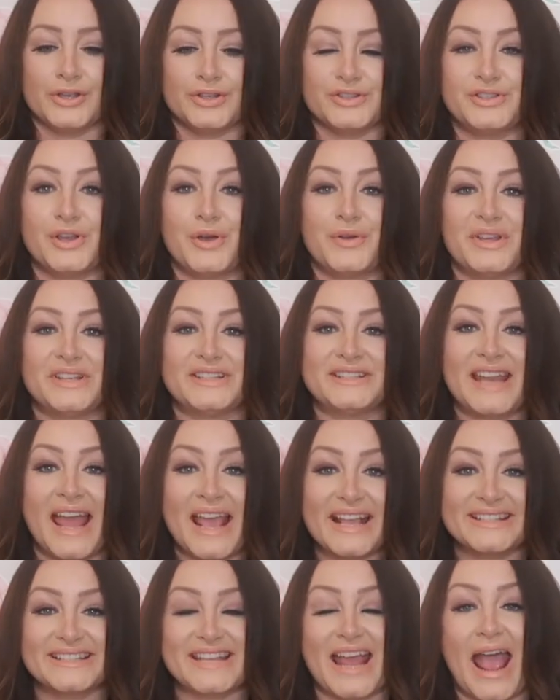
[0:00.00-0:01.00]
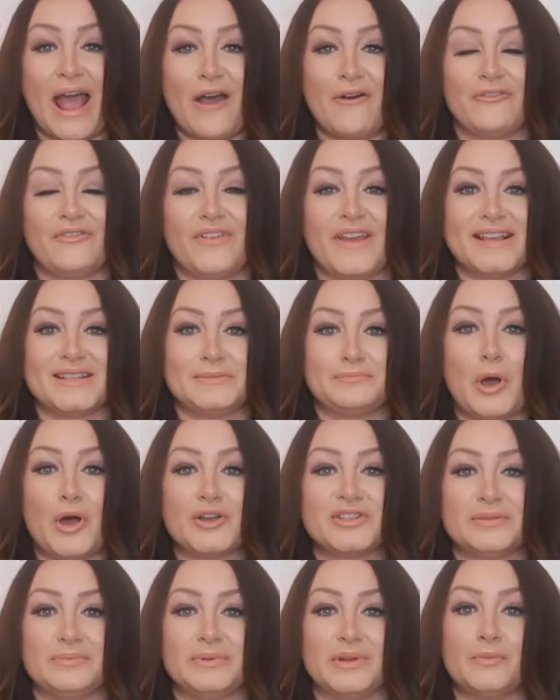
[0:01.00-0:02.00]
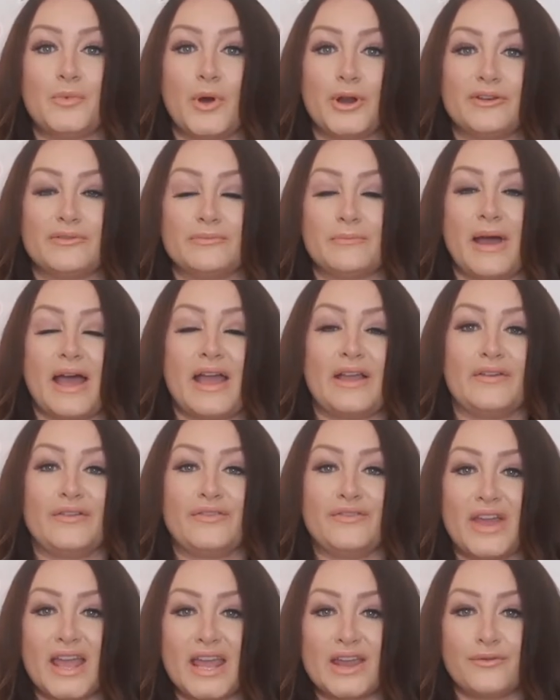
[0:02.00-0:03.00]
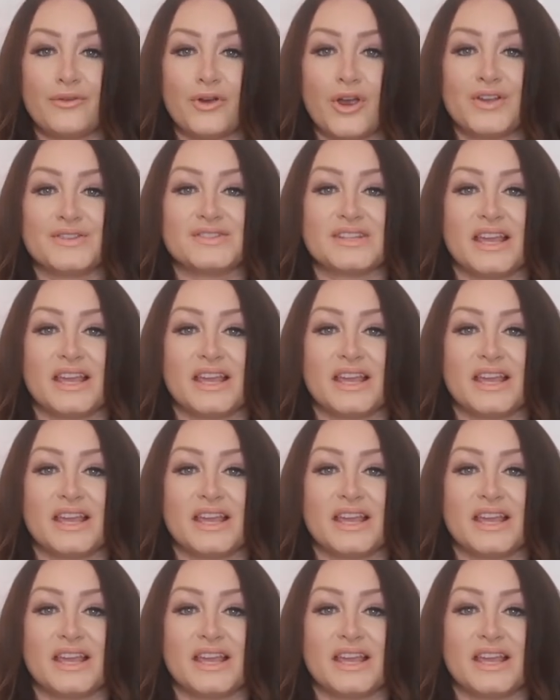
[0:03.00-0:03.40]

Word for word: So this next outfit is possibly one of my favourites.